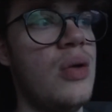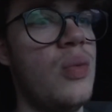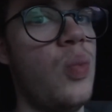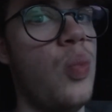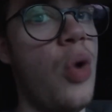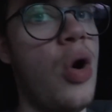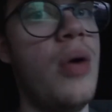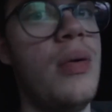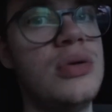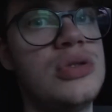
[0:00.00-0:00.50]

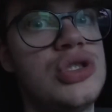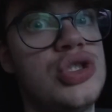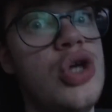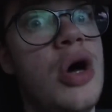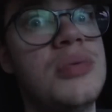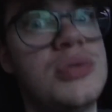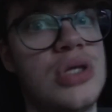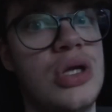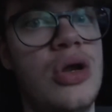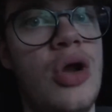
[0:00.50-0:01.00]
what
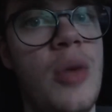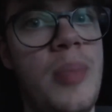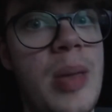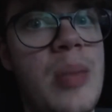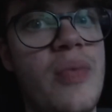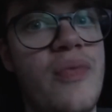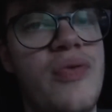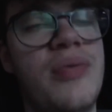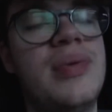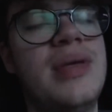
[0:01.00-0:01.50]
stops a lot of
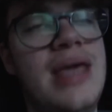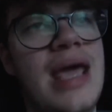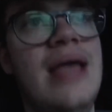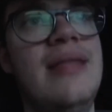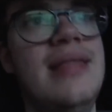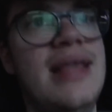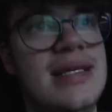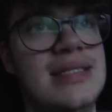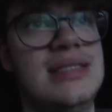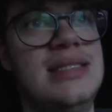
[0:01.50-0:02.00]
people from
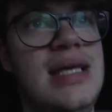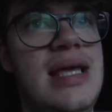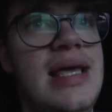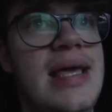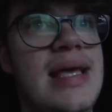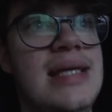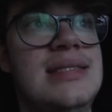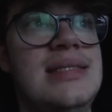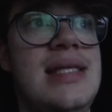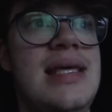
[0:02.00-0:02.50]
getting the
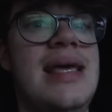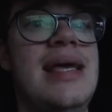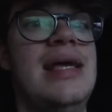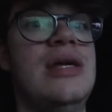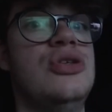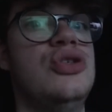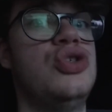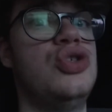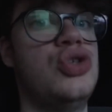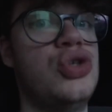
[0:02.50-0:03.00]
ST is the
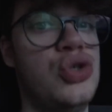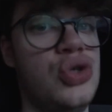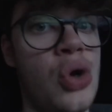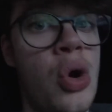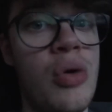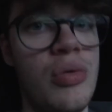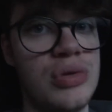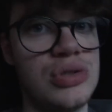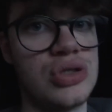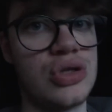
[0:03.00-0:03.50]

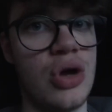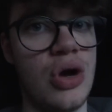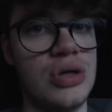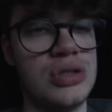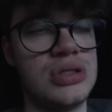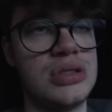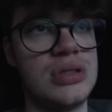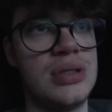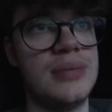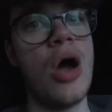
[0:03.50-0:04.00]
insurance
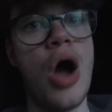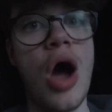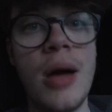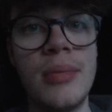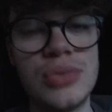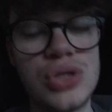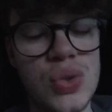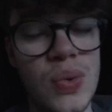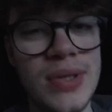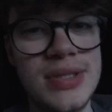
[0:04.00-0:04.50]
cost.
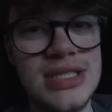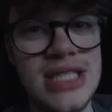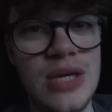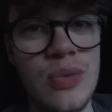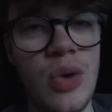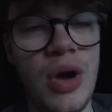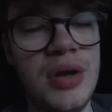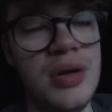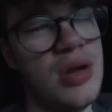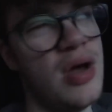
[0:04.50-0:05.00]
I'm
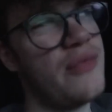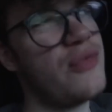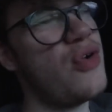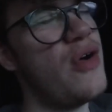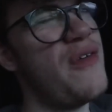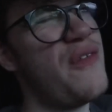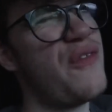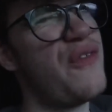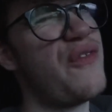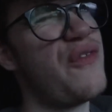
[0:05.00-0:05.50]
21, I've
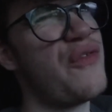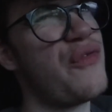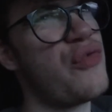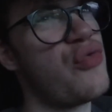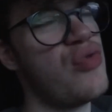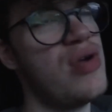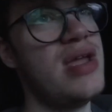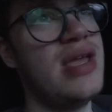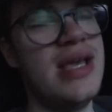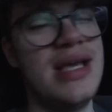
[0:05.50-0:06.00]
got
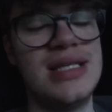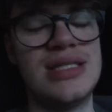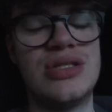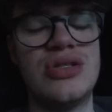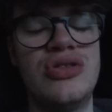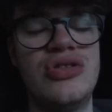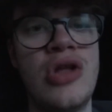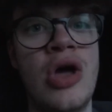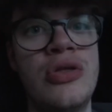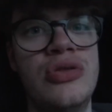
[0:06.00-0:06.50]
3 years,
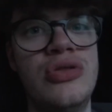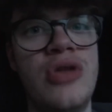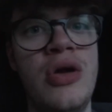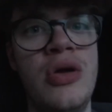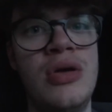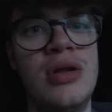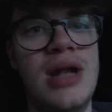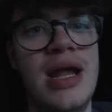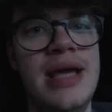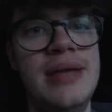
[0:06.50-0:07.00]

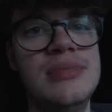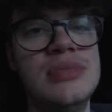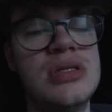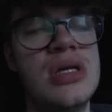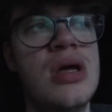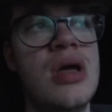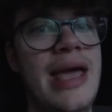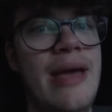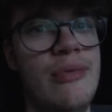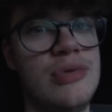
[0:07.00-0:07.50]
no
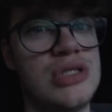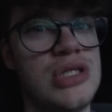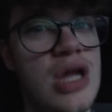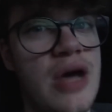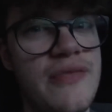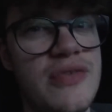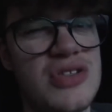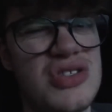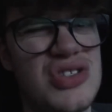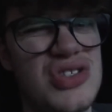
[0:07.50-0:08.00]
claims. It was
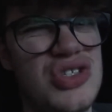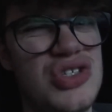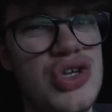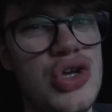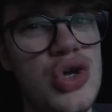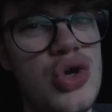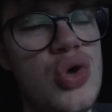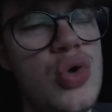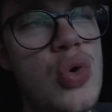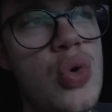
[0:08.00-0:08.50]
another
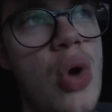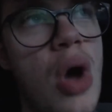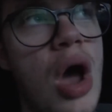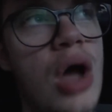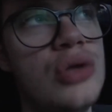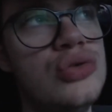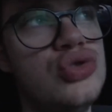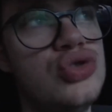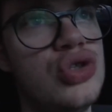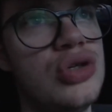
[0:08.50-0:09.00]

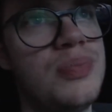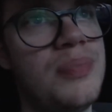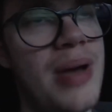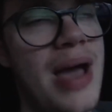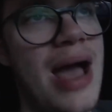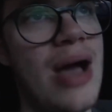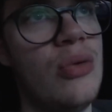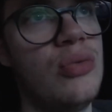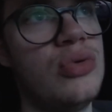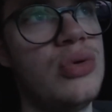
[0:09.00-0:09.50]

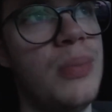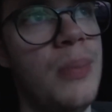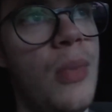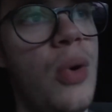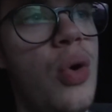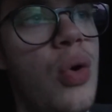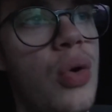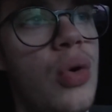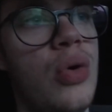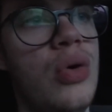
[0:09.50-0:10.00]
£200
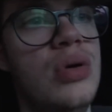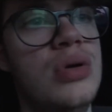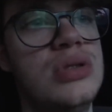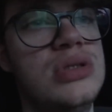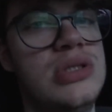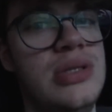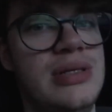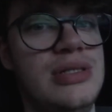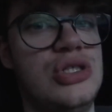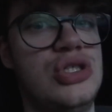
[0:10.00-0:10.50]
more
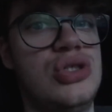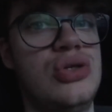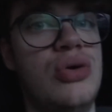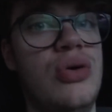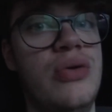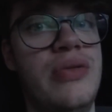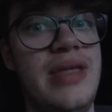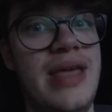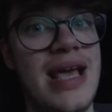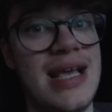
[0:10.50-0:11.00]
to
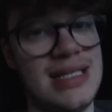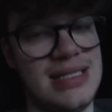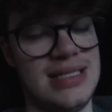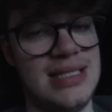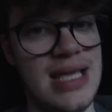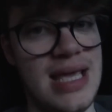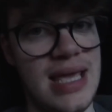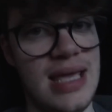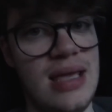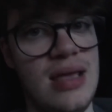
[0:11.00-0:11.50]
insure the
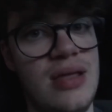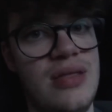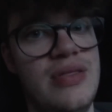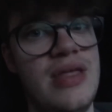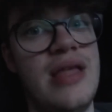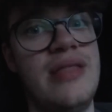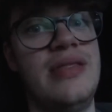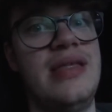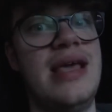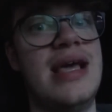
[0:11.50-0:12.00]
ST
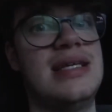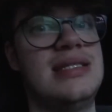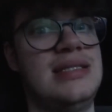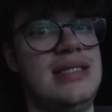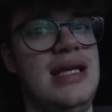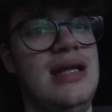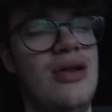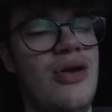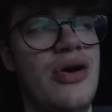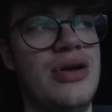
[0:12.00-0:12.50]
than the
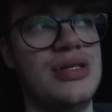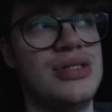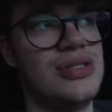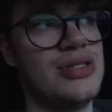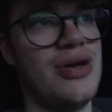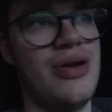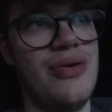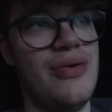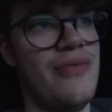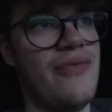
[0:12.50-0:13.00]
ST line.
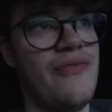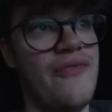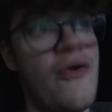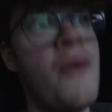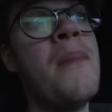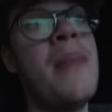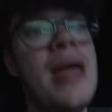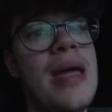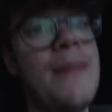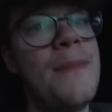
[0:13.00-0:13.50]
So
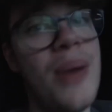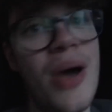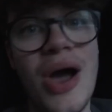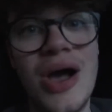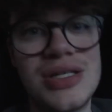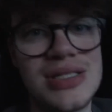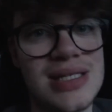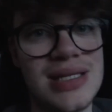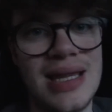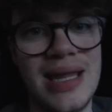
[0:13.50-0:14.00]
for me
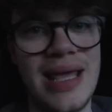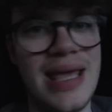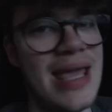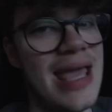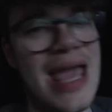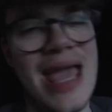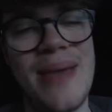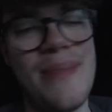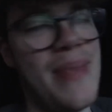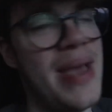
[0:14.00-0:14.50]
personally,
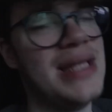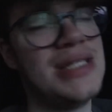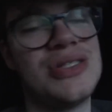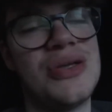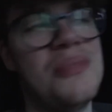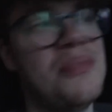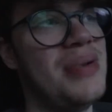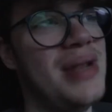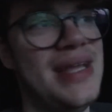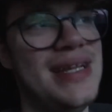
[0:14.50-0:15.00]
it makes
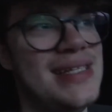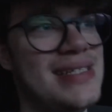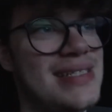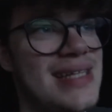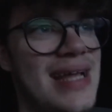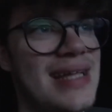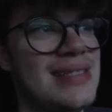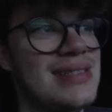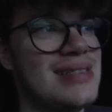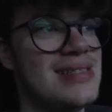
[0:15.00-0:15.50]
complete
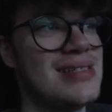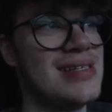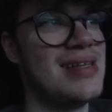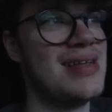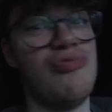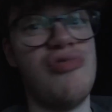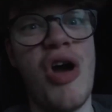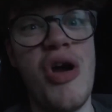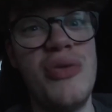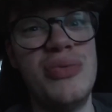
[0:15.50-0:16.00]
sense.
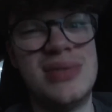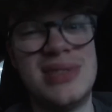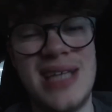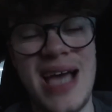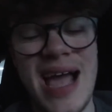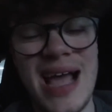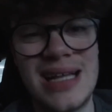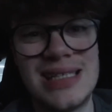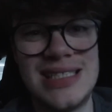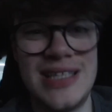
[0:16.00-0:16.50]
Road
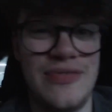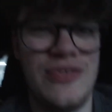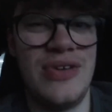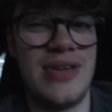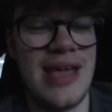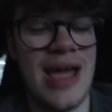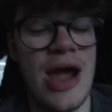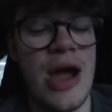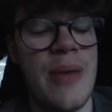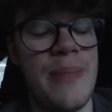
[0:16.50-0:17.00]
tax, if you
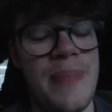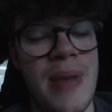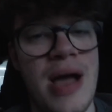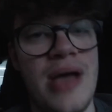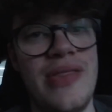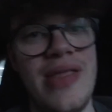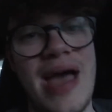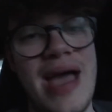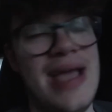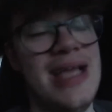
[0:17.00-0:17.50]
care
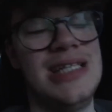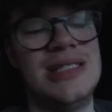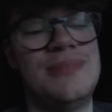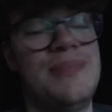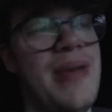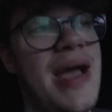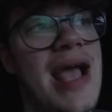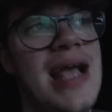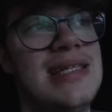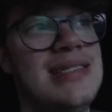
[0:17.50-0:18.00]
about that, is
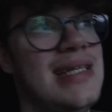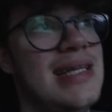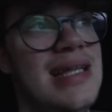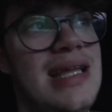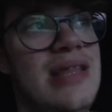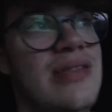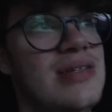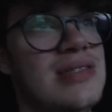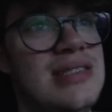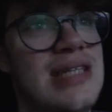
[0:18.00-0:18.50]

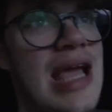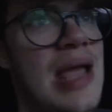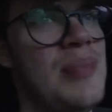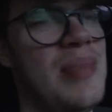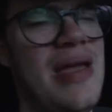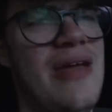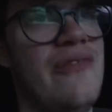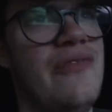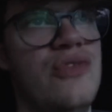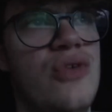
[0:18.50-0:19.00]
basically the
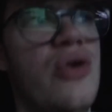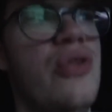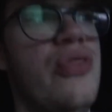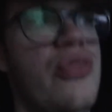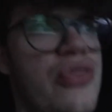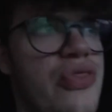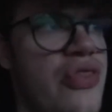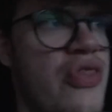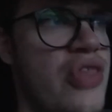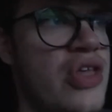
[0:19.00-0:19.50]
same, if not
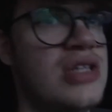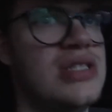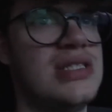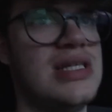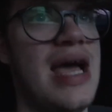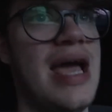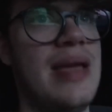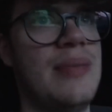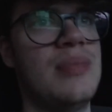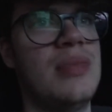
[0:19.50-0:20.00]
the
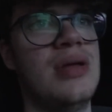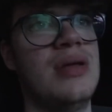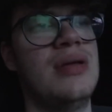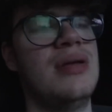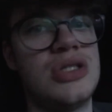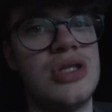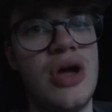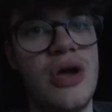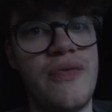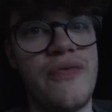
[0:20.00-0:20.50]
same.
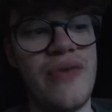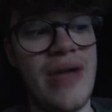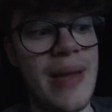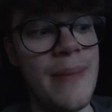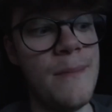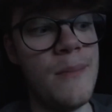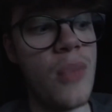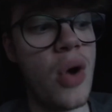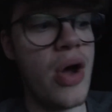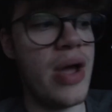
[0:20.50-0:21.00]
So
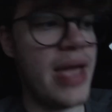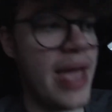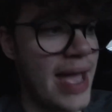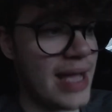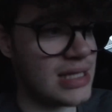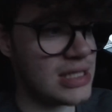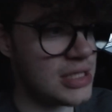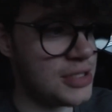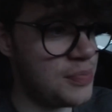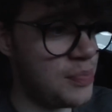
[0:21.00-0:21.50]
in my
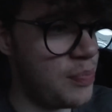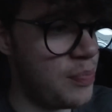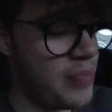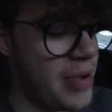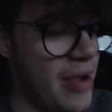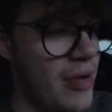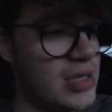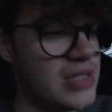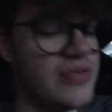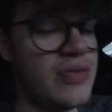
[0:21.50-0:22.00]

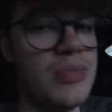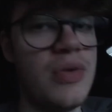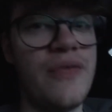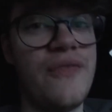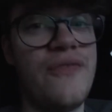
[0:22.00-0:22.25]
experience from a